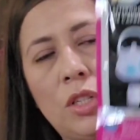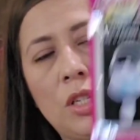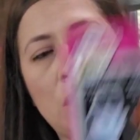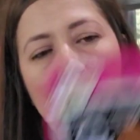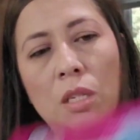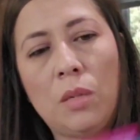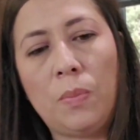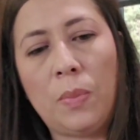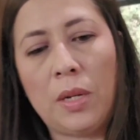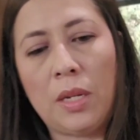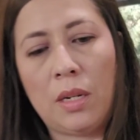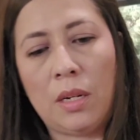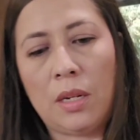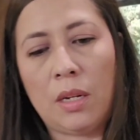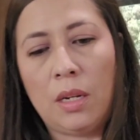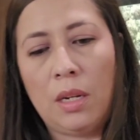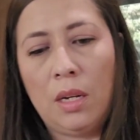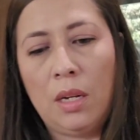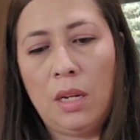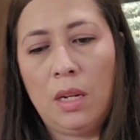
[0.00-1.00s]
And
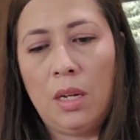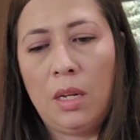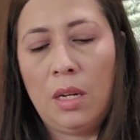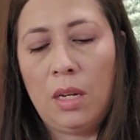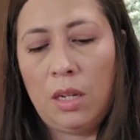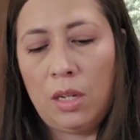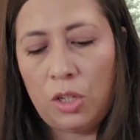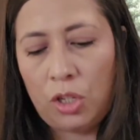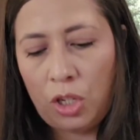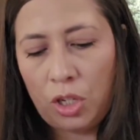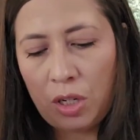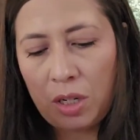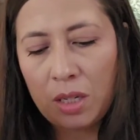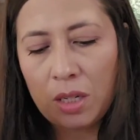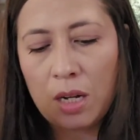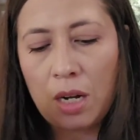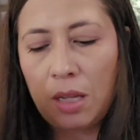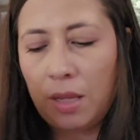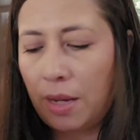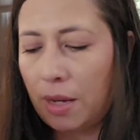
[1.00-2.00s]
she
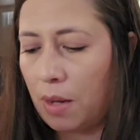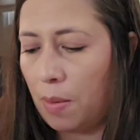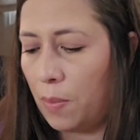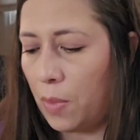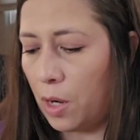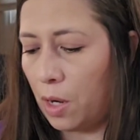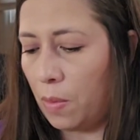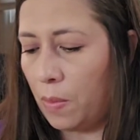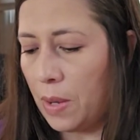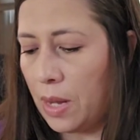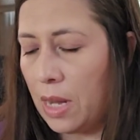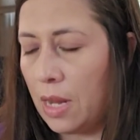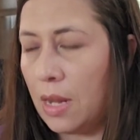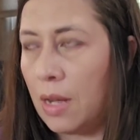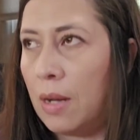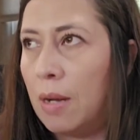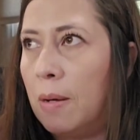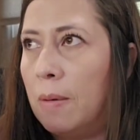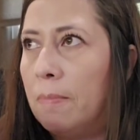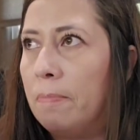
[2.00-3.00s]
just got like a
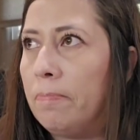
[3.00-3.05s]
Barbie